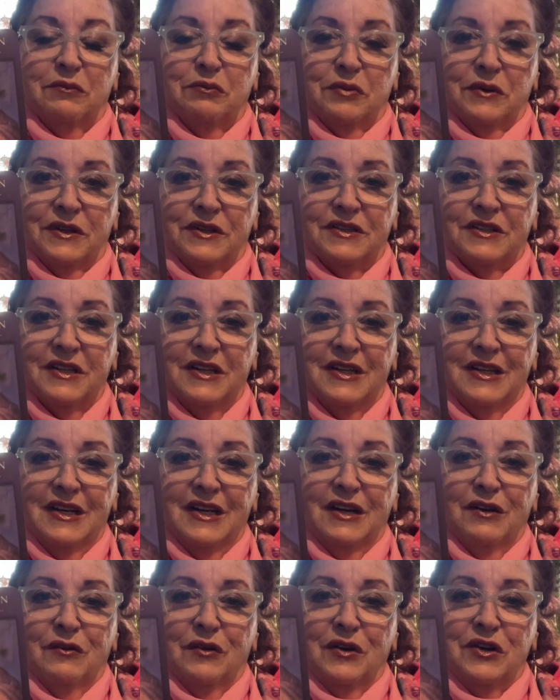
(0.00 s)
But
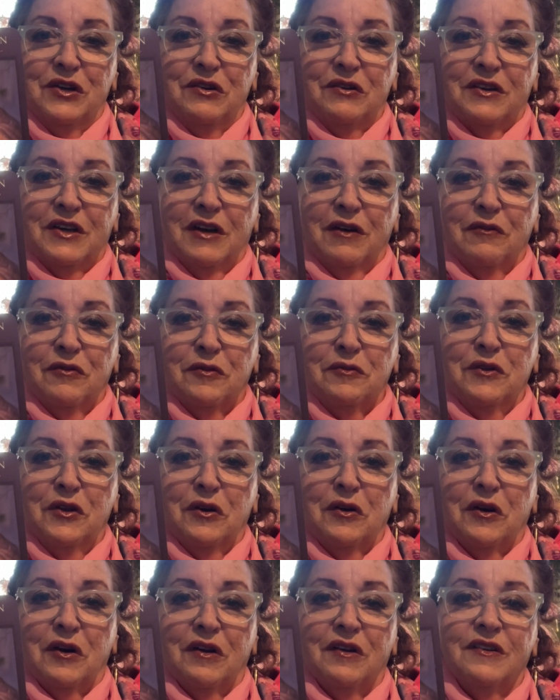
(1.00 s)
when you come from the
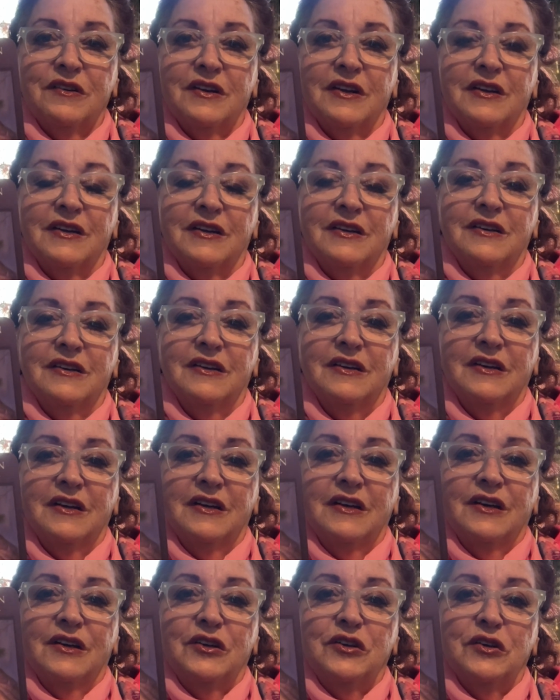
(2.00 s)
heart and
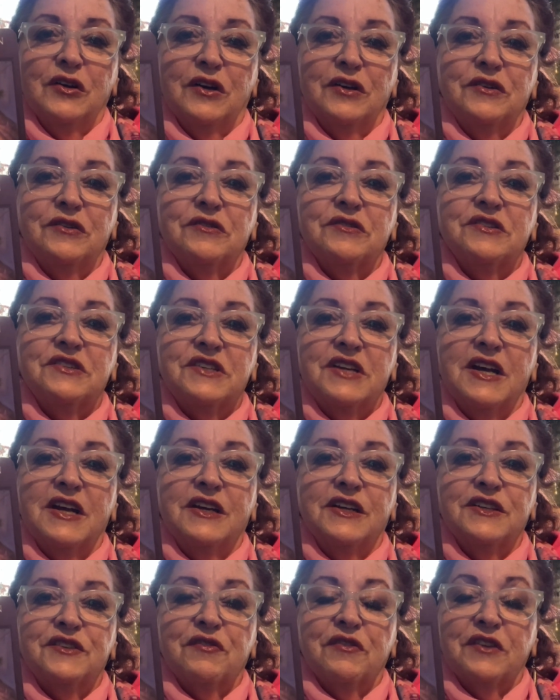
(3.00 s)
you understand
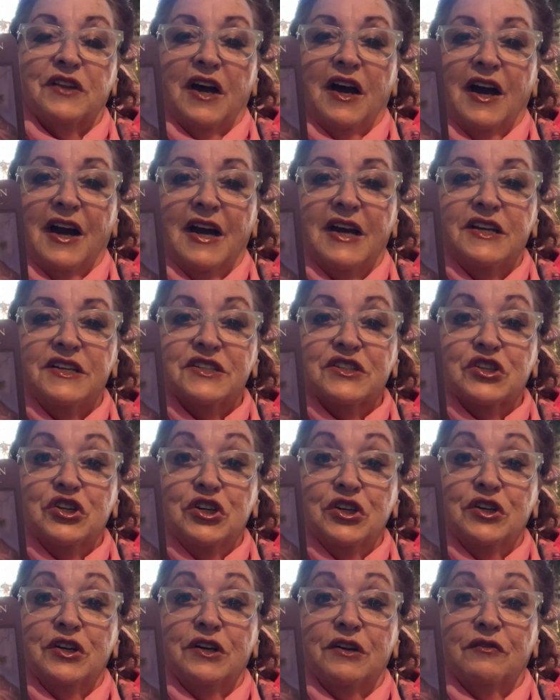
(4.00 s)
it's for the highest
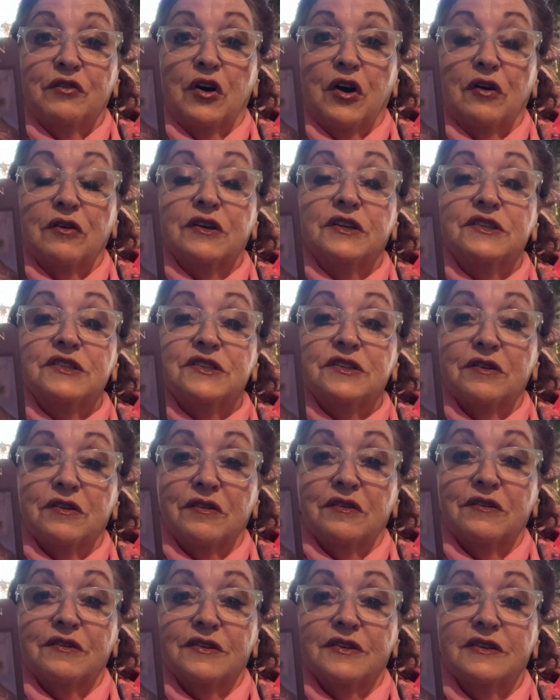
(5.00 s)
good of all
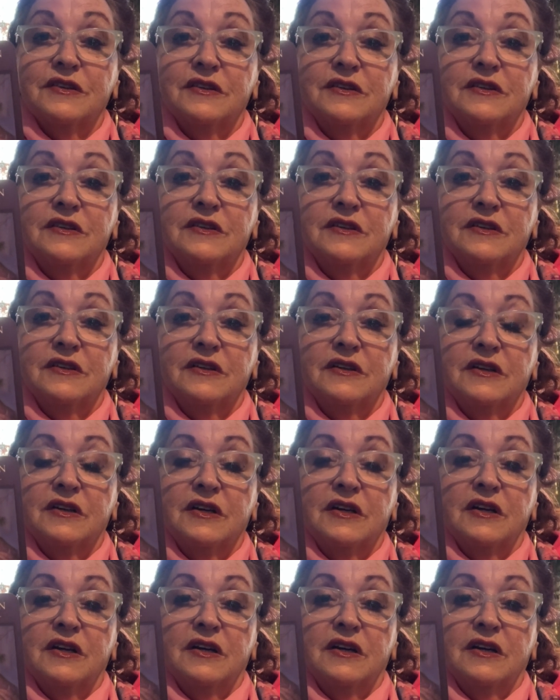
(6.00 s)
concerned,
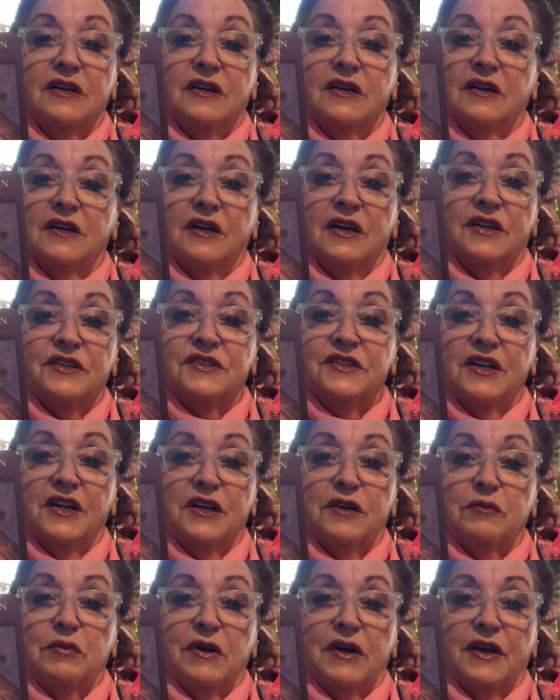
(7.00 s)
it's not a
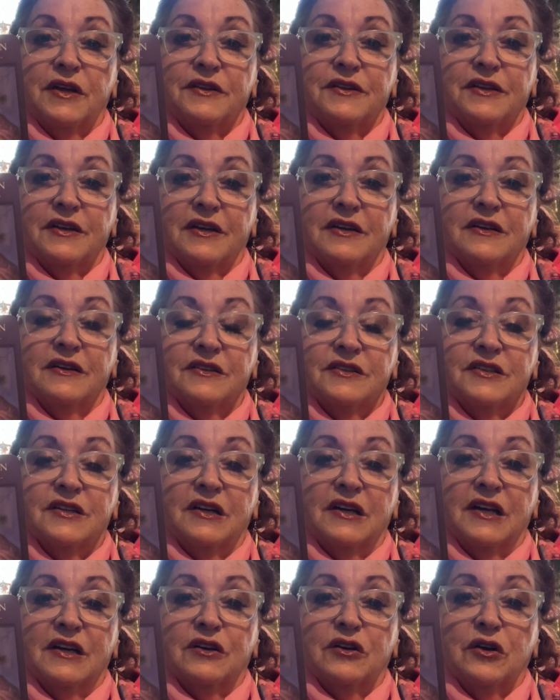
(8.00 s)
bad thing to
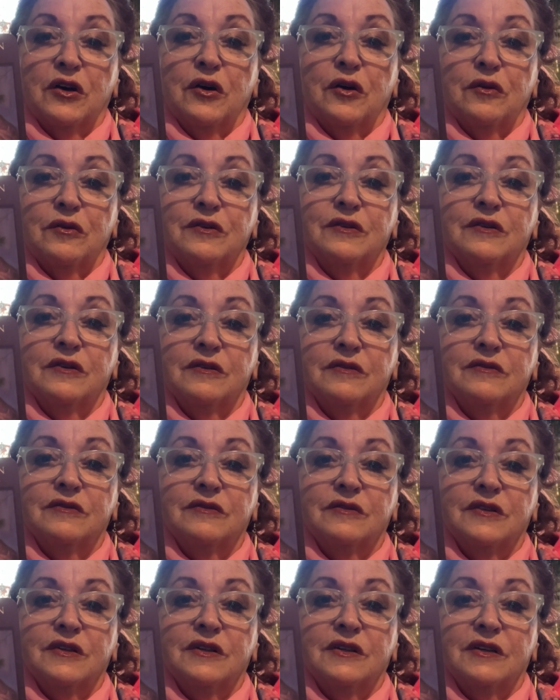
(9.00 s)
let go
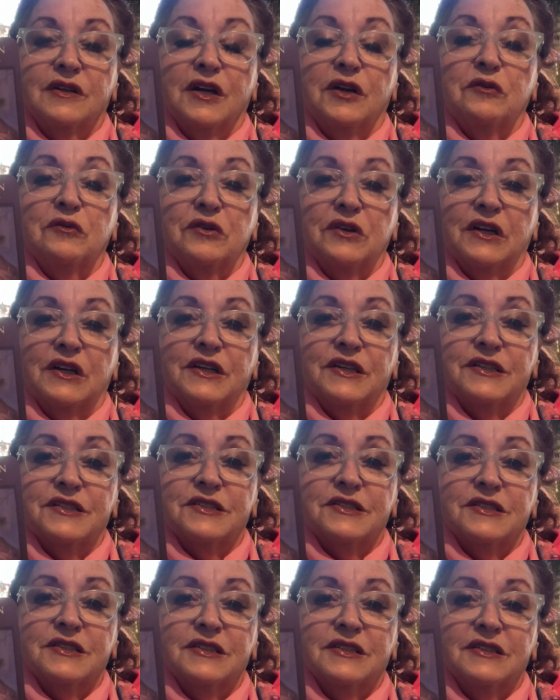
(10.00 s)
and release.